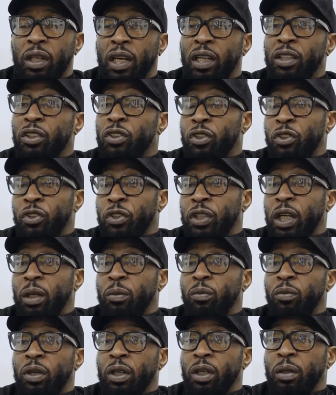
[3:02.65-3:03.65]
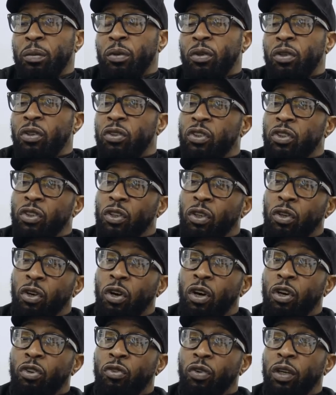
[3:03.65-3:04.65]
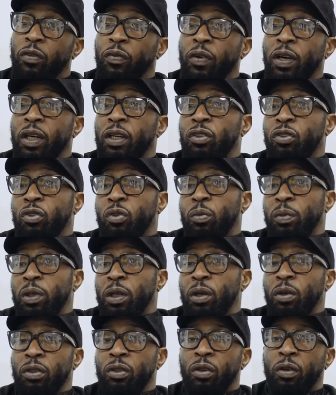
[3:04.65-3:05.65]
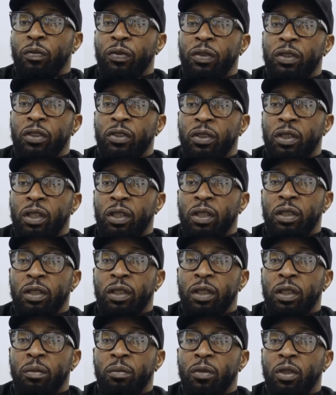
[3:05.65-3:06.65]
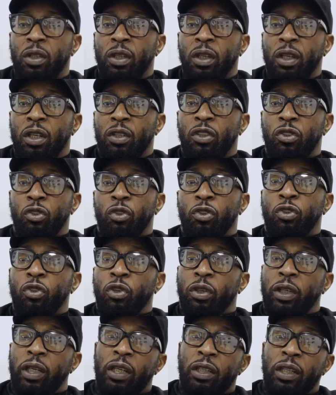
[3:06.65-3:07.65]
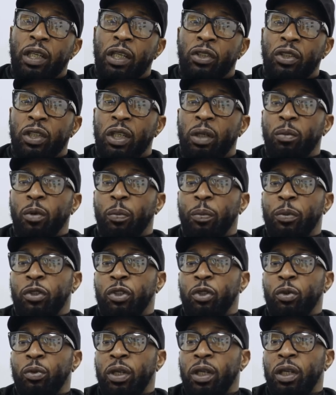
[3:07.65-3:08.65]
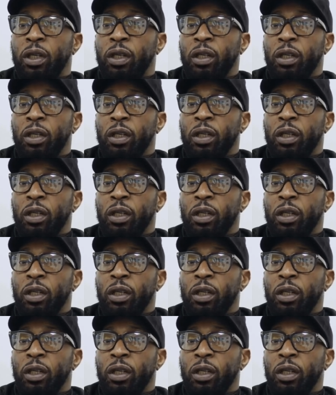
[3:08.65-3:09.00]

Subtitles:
And it's a shame, really, because there's a lot of great fighters coming out of the Northeast, and they're just not getting that same opportunity.